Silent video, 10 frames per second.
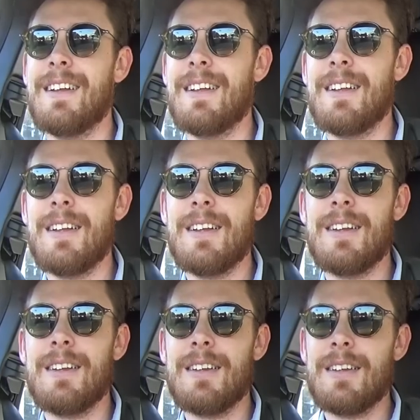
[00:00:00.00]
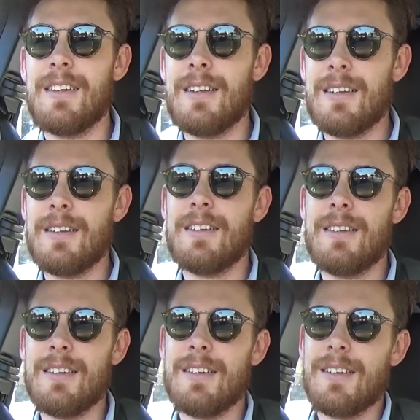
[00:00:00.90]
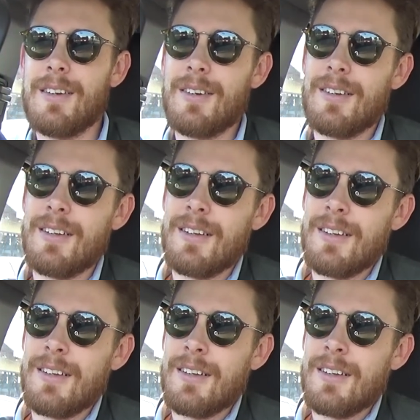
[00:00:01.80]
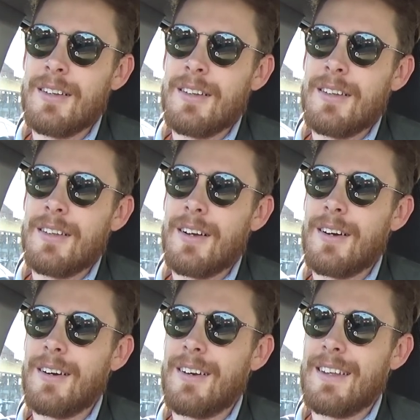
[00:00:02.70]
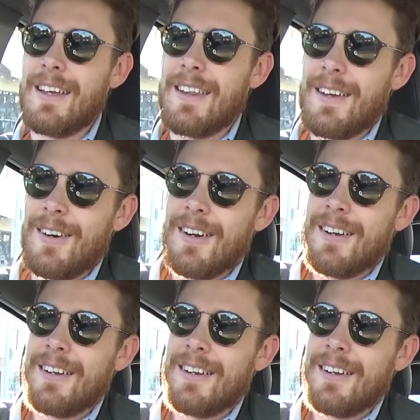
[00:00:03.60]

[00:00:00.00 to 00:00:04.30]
This person isn't speaking.